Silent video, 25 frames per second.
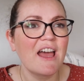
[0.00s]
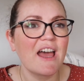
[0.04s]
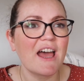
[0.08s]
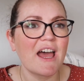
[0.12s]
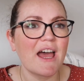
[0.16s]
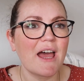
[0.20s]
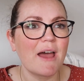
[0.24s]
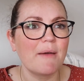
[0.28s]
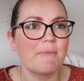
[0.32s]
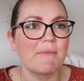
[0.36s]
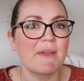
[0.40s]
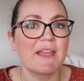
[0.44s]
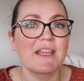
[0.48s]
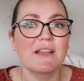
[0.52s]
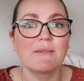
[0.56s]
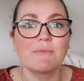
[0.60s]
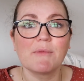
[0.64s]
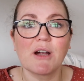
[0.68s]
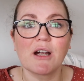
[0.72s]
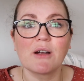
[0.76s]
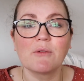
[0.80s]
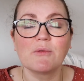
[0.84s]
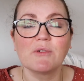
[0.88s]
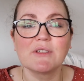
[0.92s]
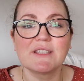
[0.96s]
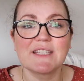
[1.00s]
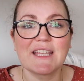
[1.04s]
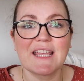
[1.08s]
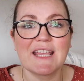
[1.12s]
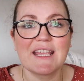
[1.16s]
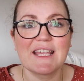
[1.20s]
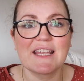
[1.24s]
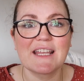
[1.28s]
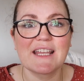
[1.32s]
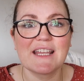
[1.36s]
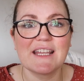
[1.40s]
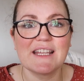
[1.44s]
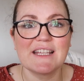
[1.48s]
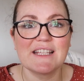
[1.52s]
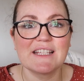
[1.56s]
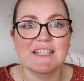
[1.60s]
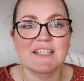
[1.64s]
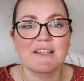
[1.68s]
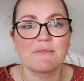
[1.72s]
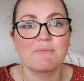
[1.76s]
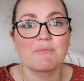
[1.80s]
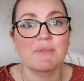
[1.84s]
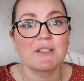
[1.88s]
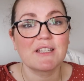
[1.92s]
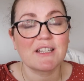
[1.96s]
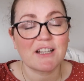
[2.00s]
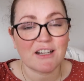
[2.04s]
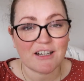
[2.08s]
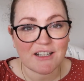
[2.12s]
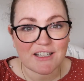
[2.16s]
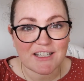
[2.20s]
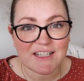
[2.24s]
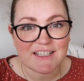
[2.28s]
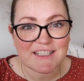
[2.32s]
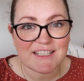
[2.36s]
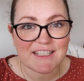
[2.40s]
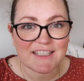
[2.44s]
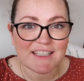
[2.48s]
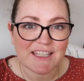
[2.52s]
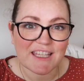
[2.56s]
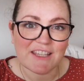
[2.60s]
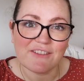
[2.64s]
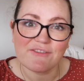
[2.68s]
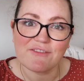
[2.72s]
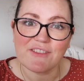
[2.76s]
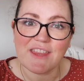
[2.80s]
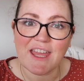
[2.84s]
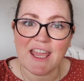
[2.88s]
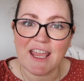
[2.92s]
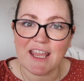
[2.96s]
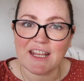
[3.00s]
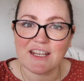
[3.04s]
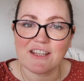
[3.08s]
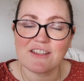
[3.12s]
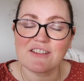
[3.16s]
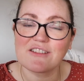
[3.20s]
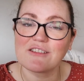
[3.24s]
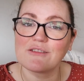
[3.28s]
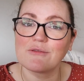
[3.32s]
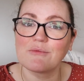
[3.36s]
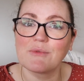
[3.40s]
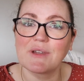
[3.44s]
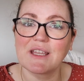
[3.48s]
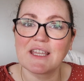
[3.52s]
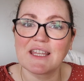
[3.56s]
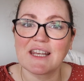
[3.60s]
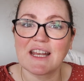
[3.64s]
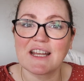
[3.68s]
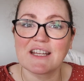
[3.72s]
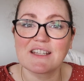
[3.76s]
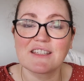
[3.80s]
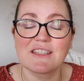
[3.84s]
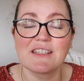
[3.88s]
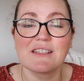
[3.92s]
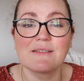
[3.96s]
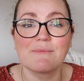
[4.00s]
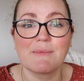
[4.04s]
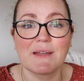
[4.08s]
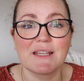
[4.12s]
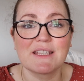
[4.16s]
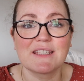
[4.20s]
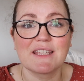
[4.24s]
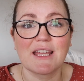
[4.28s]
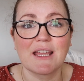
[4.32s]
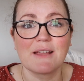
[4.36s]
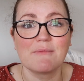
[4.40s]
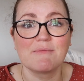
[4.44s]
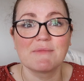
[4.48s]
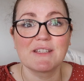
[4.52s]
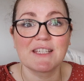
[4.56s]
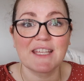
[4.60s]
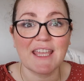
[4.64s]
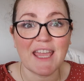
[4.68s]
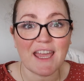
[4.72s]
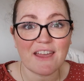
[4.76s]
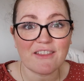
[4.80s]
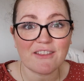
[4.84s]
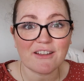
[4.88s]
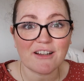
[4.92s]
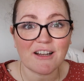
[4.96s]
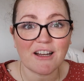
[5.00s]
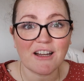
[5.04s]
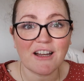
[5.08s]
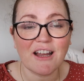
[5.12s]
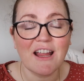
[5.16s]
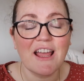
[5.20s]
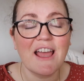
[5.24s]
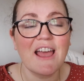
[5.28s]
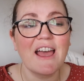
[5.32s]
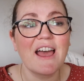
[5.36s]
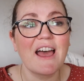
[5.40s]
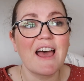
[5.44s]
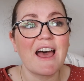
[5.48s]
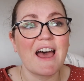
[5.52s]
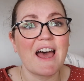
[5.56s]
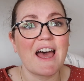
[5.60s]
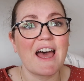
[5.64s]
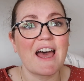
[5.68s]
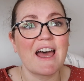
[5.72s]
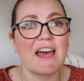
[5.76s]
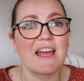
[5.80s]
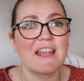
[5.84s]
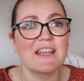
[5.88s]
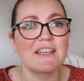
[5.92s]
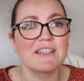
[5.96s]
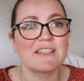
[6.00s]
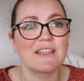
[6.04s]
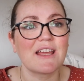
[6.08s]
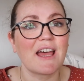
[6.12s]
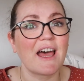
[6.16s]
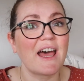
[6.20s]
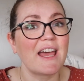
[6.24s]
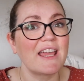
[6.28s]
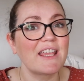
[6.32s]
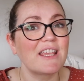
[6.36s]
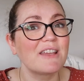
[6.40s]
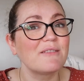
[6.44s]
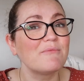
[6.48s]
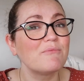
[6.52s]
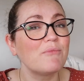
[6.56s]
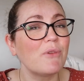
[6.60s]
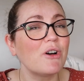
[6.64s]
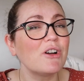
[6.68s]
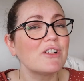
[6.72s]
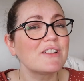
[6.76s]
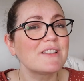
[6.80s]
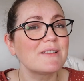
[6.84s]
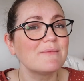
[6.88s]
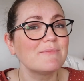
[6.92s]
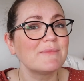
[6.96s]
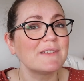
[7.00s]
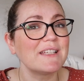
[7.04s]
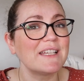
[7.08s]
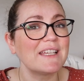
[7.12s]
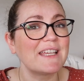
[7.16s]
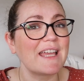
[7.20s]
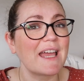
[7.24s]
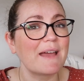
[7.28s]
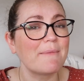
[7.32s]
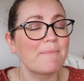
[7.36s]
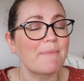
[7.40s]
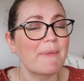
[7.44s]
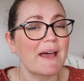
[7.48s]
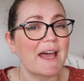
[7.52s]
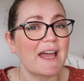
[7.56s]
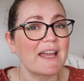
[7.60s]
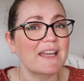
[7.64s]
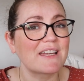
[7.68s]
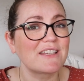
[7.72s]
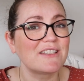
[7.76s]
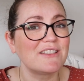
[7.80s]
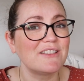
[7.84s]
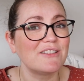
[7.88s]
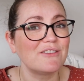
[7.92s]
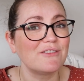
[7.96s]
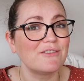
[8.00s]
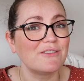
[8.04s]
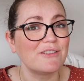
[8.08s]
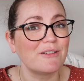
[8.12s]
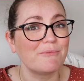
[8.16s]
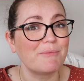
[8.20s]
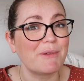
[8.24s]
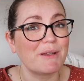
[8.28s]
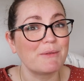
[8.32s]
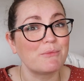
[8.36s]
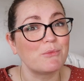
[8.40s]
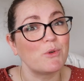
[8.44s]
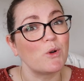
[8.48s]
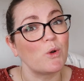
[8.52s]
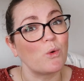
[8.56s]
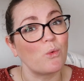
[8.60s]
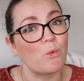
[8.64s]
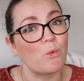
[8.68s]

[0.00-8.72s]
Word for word: Um, Ingmar will take his paternity leave then so that we can actually spend time together and I can possibly get back to doing a bit more